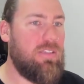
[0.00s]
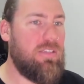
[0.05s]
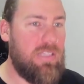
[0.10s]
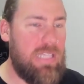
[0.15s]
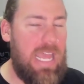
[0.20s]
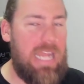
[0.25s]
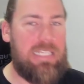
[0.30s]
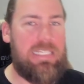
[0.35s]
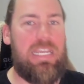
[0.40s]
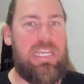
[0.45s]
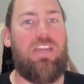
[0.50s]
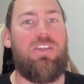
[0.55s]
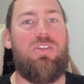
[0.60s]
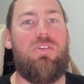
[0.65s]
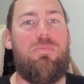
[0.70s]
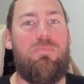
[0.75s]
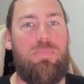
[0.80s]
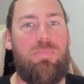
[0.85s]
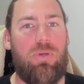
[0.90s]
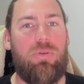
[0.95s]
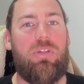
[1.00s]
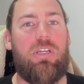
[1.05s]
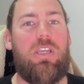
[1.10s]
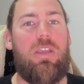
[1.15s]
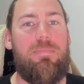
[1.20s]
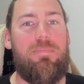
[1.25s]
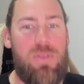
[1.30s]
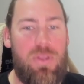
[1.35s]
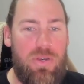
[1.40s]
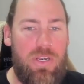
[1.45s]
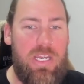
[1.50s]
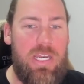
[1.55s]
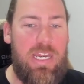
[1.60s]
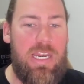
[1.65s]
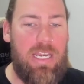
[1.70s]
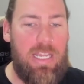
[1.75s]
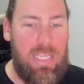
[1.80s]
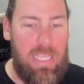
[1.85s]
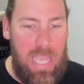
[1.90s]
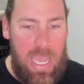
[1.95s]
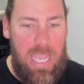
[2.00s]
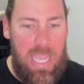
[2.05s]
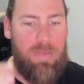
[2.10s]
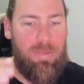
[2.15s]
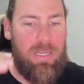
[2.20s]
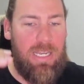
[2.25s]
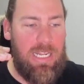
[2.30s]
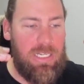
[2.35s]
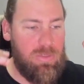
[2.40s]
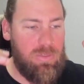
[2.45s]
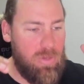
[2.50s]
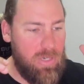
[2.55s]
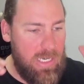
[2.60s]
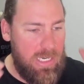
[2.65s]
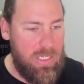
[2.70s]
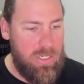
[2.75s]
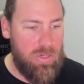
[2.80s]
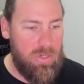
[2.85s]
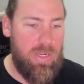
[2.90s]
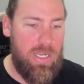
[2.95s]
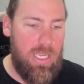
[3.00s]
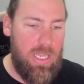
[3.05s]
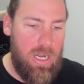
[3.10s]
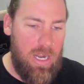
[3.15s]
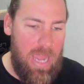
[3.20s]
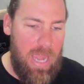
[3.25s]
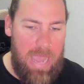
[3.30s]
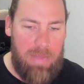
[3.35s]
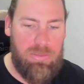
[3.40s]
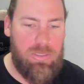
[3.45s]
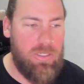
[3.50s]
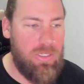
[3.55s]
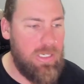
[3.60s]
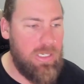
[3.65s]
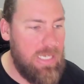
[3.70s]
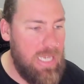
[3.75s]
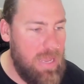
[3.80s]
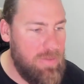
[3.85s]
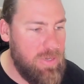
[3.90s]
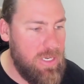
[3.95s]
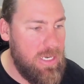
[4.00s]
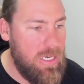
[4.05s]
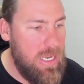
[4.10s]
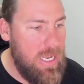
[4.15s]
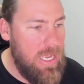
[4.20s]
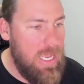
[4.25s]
that's how you build a community in a game. And that's what they're doing. And I absolutely love it.